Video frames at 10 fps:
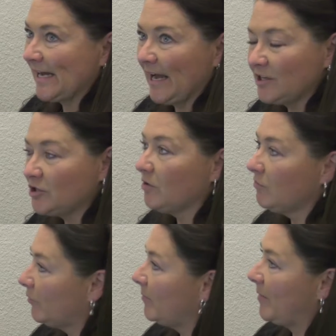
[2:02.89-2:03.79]
I don't
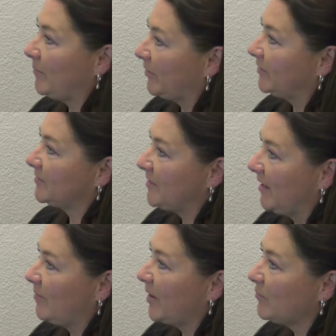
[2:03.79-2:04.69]
remember its
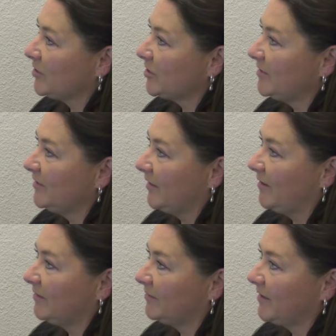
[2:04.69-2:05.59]
name. I wish I did. I'm
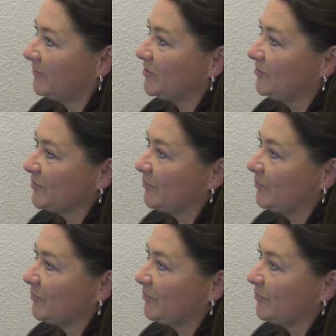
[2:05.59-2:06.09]
gonna have to do some